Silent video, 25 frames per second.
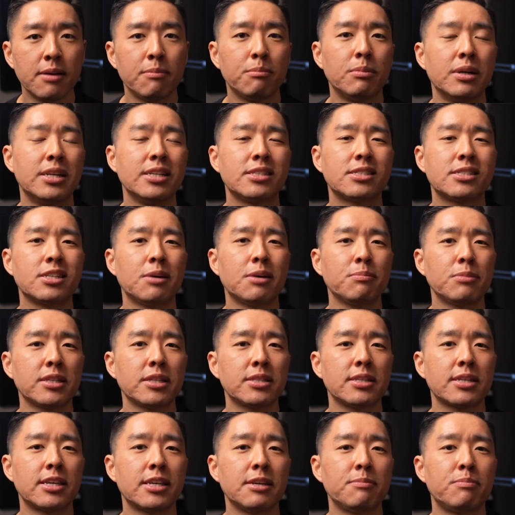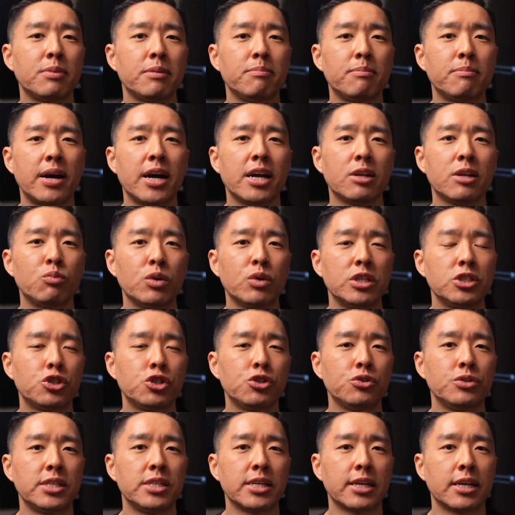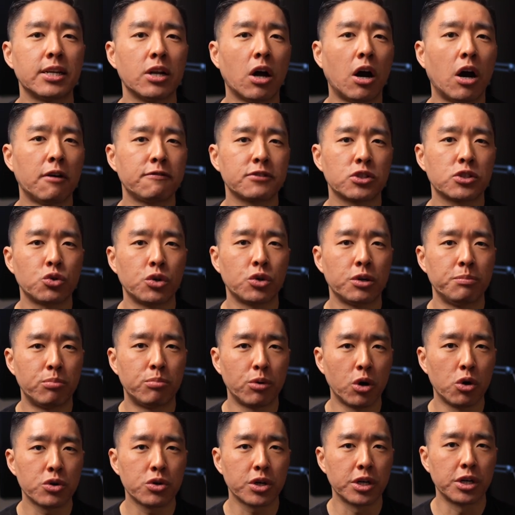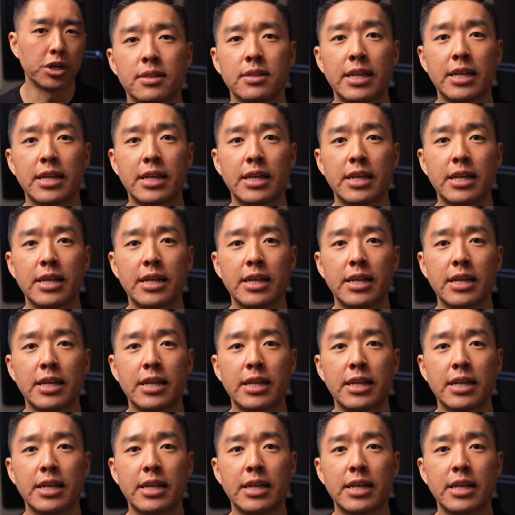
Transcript: but it's something to keep in mind when choosing an offshore broker.